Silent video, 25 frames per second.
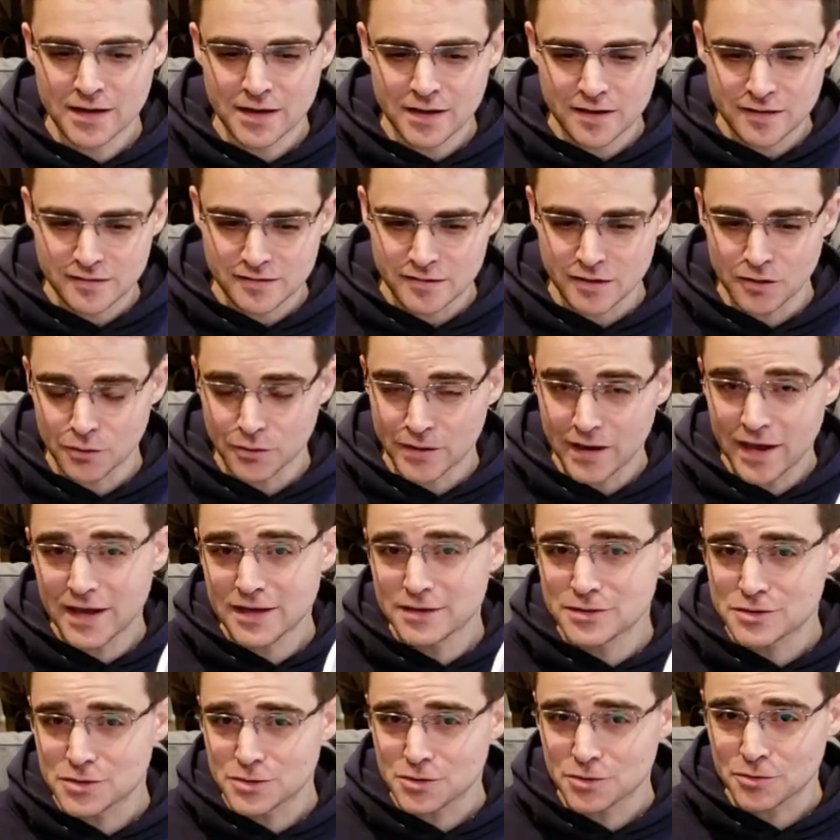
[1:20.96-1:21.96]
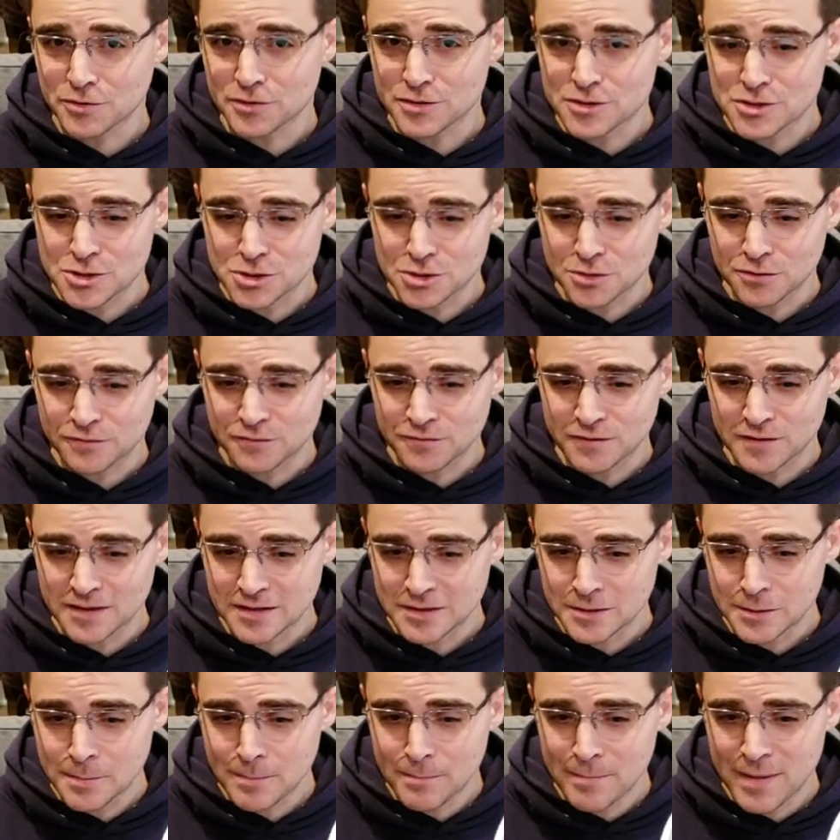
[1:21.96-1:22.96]
So enter the
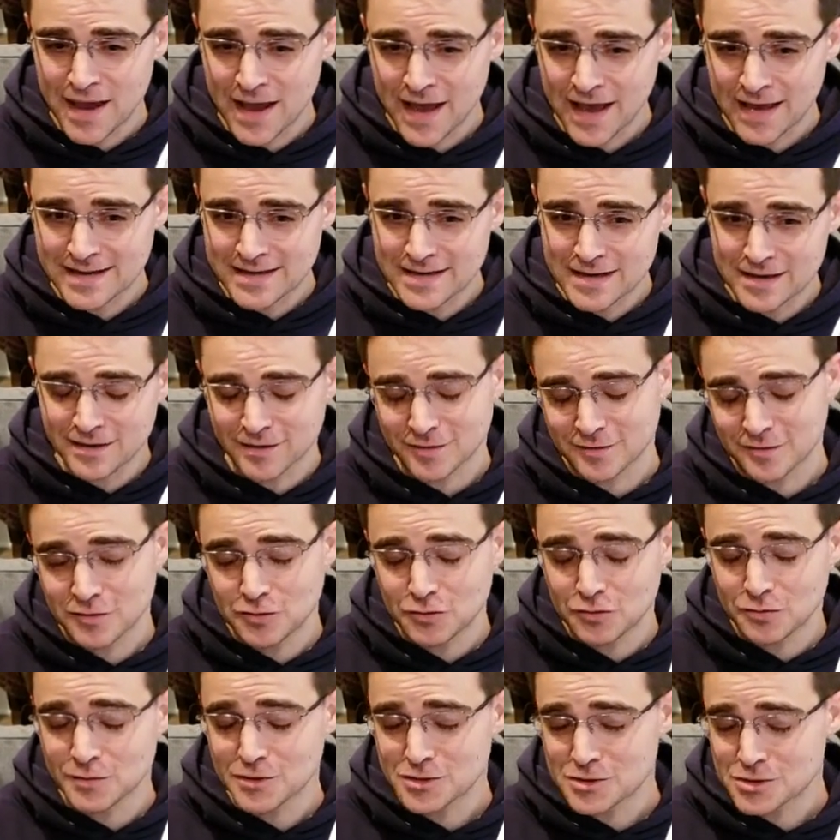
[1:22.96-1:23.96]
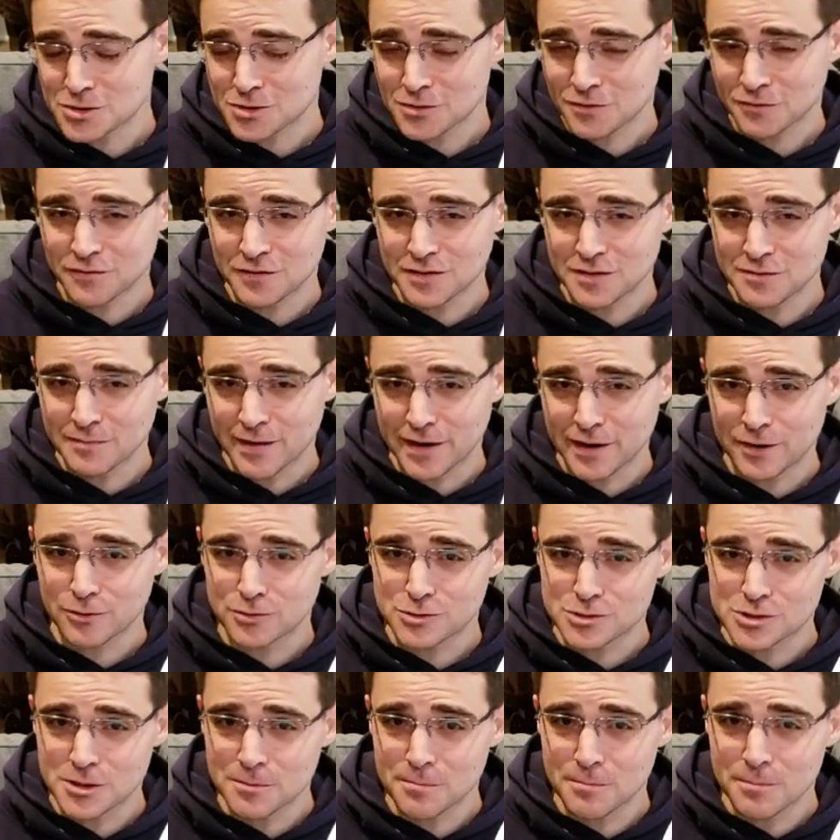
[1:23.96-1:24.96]
Surefeed
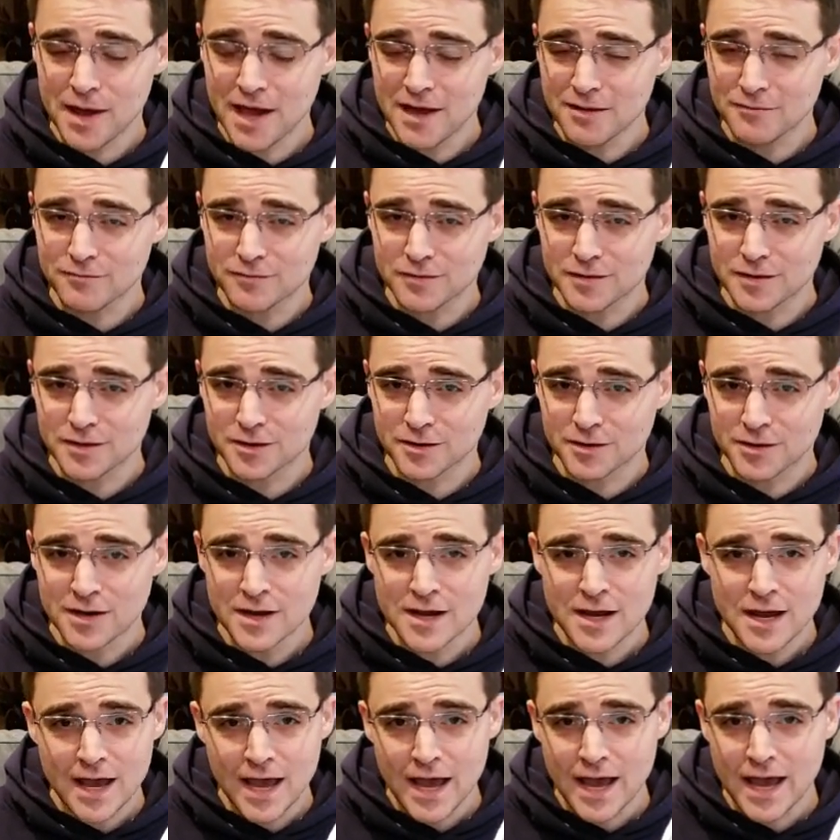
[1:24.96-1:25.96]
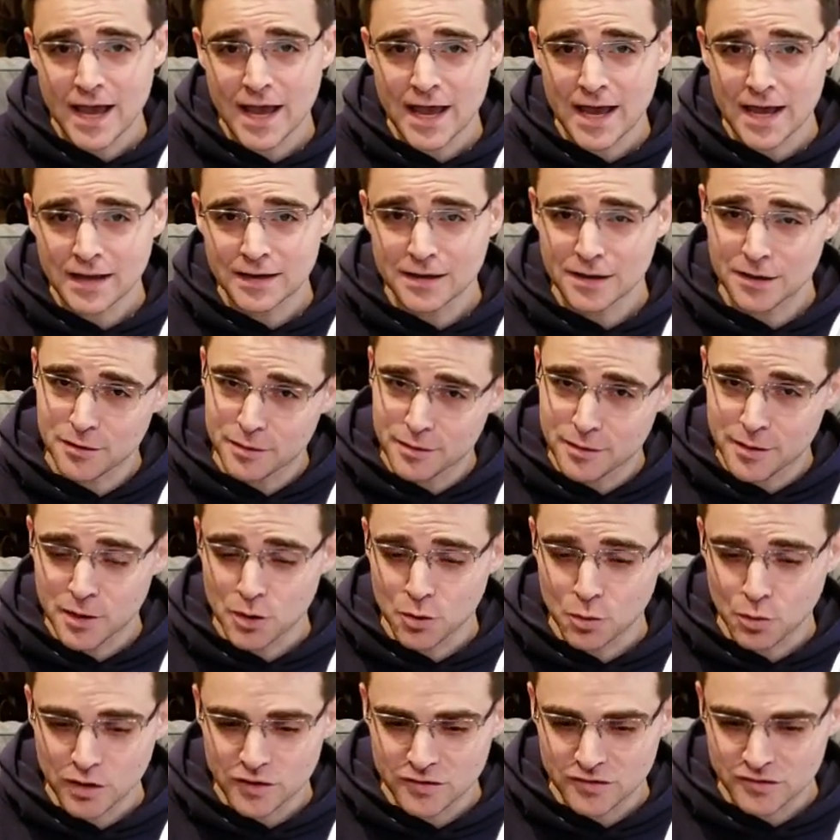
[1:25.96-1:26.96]
Microchip Pet Feeder, and
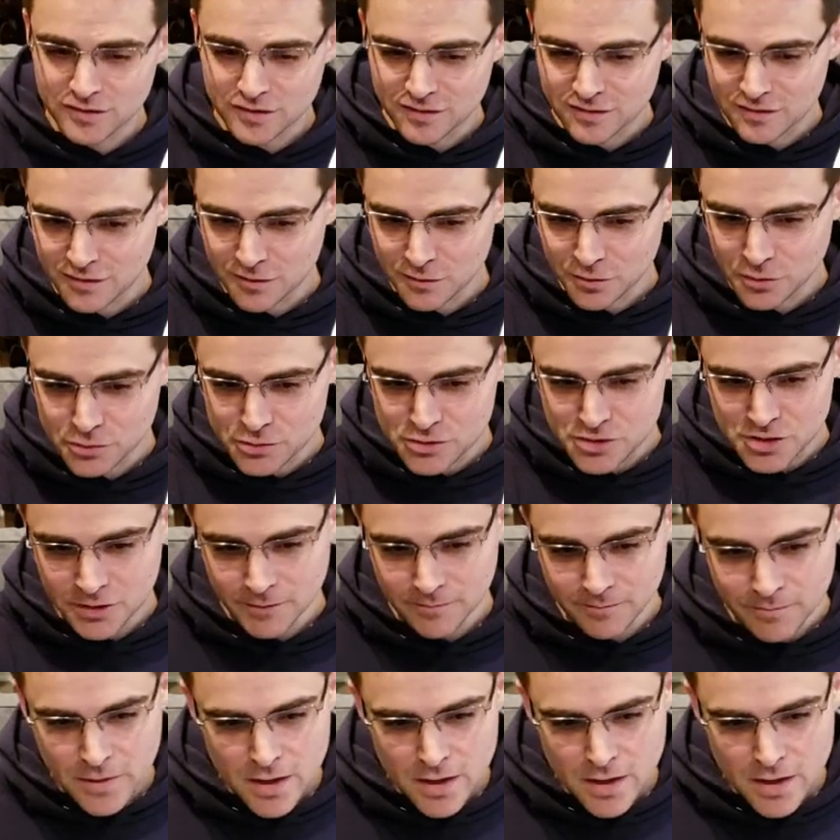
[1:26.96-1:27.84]
there was the solution.